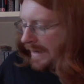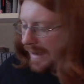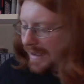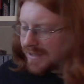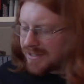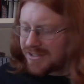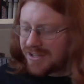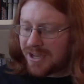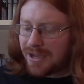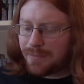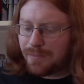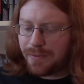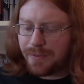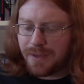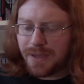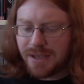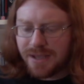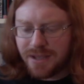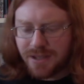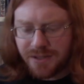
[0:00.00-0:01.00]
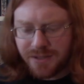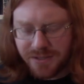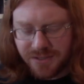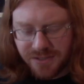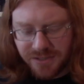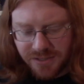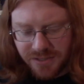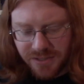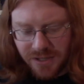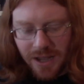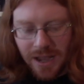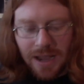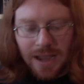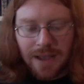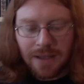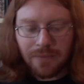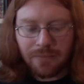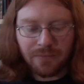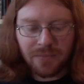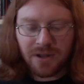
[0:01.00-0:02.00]
Next up is,
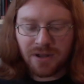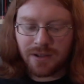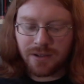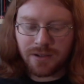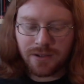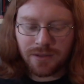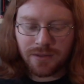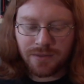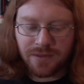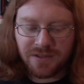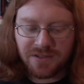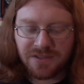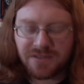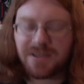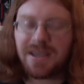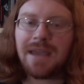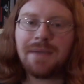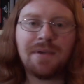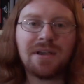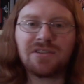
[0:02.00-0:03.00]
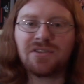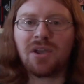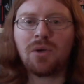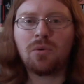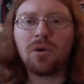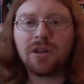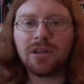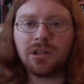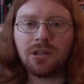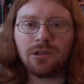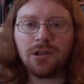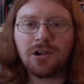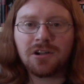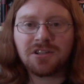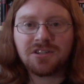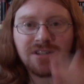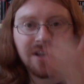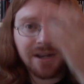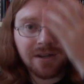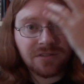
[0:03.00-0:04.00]
this game has like one of the
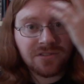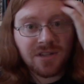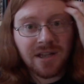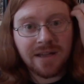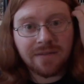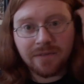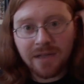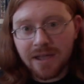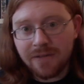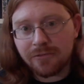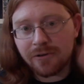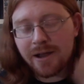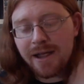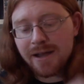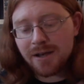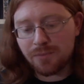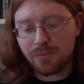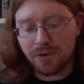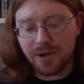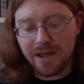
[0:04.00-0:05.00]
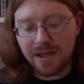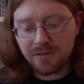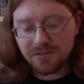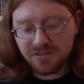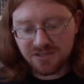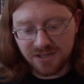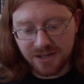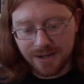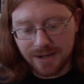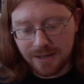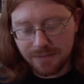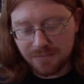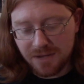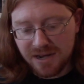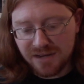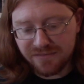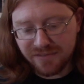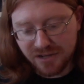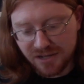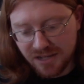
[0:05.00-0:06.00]
longest titles I've ever had to pronounce, and I'm
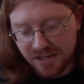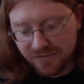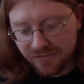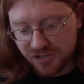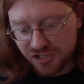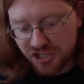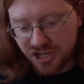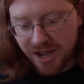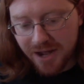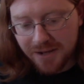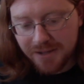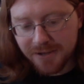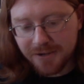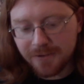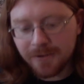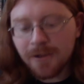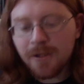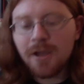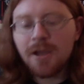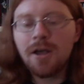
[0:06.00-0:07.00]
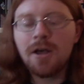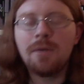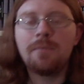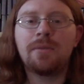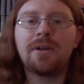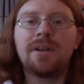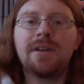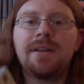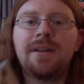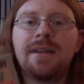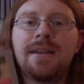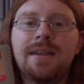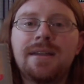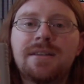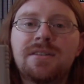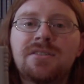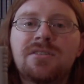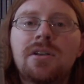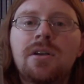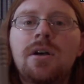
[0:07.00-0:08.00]
not even going to give it a shot here, but it
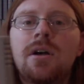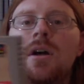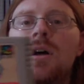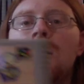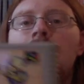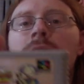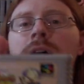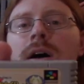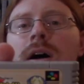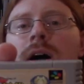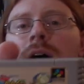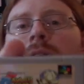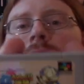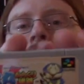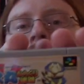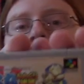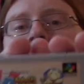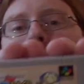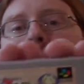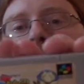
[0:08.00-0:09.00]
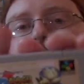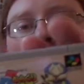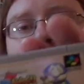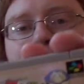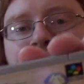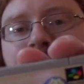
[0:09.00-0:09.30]
is a